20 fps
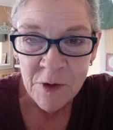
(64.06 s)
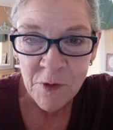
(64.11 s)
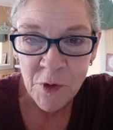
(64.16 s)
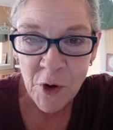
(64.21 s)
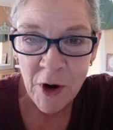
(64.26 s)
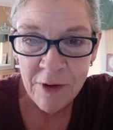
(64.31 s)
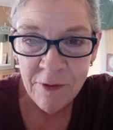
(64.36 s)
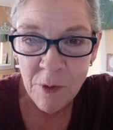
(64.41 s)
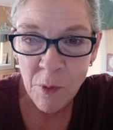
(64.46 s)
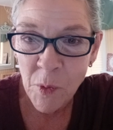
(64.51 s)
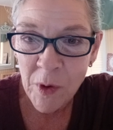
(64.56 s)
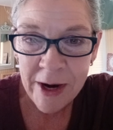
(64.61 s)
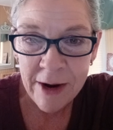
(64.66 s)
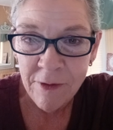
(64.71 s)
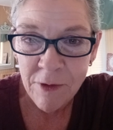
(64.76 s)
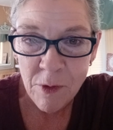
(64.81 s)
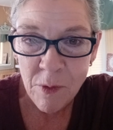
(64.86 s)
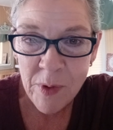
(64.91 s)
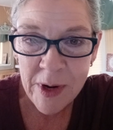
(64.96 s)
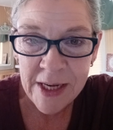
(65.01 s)
for
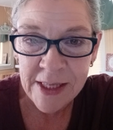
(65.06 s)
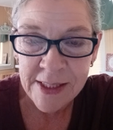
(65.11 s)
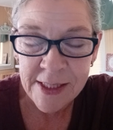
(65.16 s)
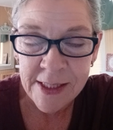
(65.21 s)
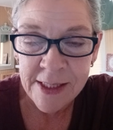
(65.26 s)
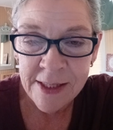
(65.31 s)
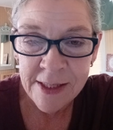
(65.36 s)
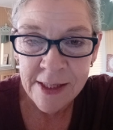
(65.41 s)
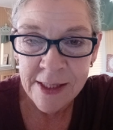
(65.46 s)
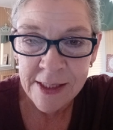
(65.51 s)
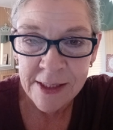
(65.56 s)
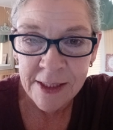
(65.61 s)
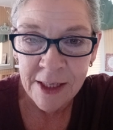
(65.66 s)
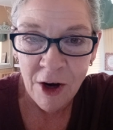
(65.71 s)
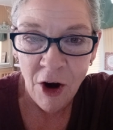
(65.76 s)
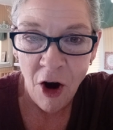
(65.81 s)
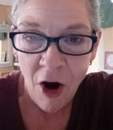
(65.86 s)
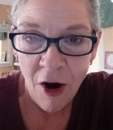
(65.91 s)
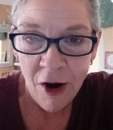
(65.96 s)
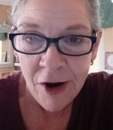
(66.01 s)
whatever reason, the
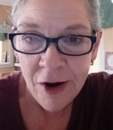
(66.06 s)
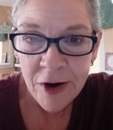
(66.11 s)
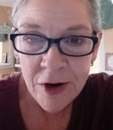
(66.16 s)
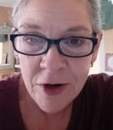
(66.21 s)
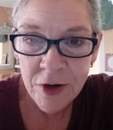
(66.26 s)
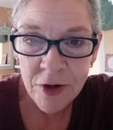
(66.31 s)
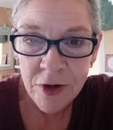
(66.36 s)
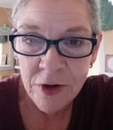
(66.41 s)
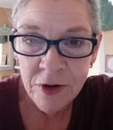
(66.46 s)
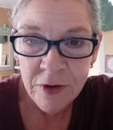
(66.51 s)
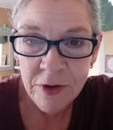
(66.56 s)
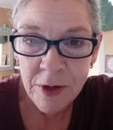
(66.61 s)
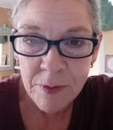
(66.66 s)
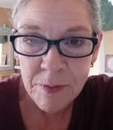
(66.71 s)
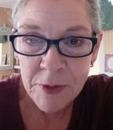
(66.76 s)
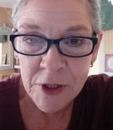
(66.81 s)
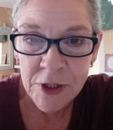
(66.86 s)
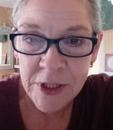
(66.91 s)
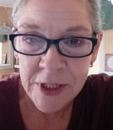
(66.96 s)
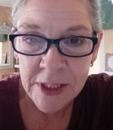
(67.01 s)
guard or the
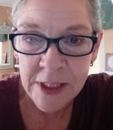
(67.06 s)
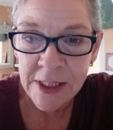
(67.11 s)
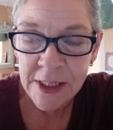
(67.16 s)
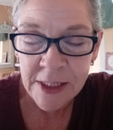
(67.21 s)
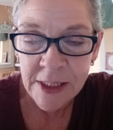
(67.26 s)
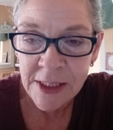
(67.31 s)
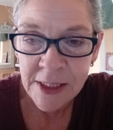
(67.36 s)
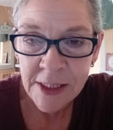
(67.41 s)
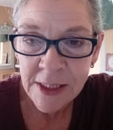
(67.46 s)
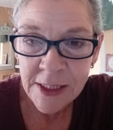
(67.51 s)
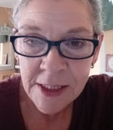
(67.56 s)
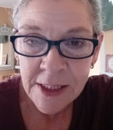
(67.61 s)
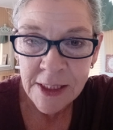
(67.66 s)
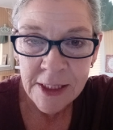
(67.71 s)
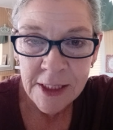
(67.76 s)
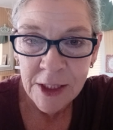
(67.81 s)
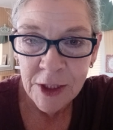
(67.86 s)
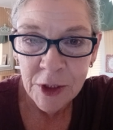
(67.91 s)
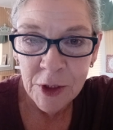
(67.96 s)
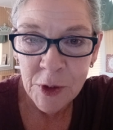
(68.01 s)
person
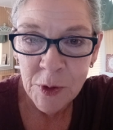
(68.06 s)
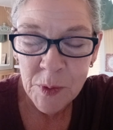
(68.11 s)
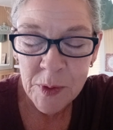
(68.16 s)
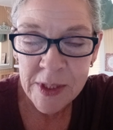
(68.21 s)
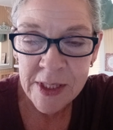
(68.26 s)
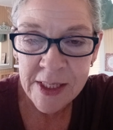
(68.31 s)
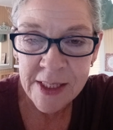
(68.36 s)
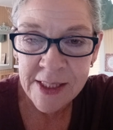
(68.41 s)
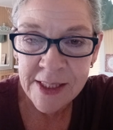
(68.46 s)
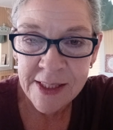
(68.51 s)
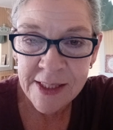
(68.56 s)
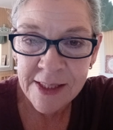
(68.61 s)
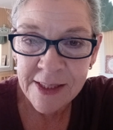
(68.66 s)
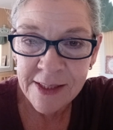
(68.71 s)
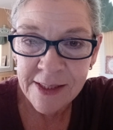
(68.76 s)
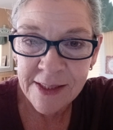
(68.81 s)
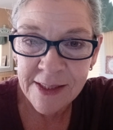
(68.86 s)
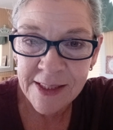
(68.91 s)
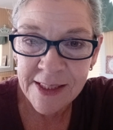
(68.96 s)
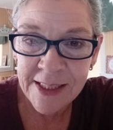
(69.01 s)
who was
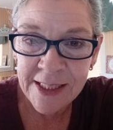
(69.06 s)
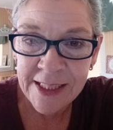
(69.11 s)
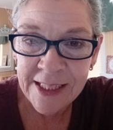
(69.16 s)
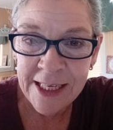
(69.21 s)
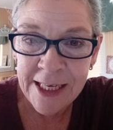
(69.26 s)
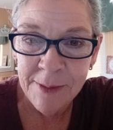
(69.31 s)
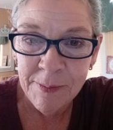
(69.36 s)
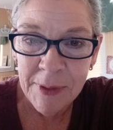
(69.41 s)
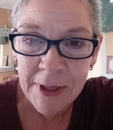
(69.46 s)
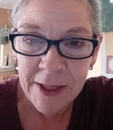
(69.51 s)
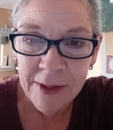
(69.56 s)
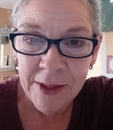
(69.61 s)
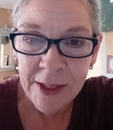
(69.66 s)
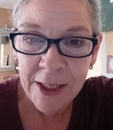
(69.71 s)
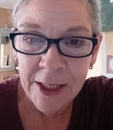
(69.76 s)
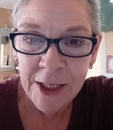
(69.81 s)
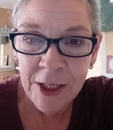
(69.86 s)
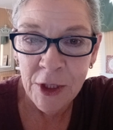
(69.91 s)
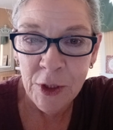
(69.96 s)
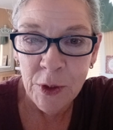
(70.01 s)
keeping the
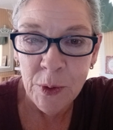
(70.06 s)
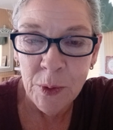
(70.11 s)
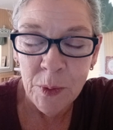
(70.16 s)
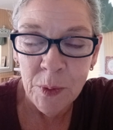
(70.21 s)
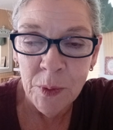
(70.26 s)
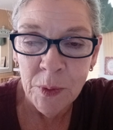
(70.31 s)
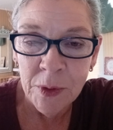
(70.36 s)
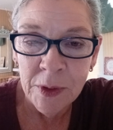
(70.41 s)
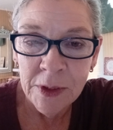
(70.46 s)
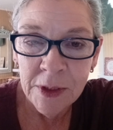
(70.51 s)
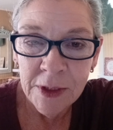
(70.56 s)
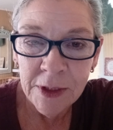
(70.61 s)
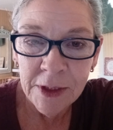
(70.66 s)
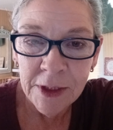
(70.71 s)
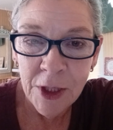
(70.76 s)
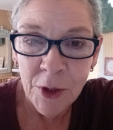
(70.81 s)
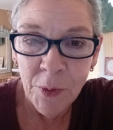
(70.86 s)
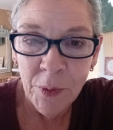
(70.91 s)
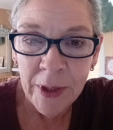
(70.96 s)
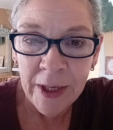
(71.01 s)
queue
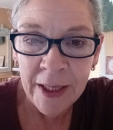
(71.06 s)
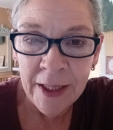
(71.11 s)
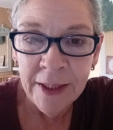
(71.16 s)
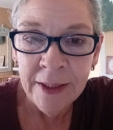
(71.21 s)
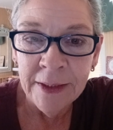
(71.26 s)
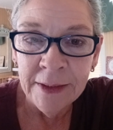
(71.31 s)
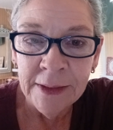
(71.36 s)
going,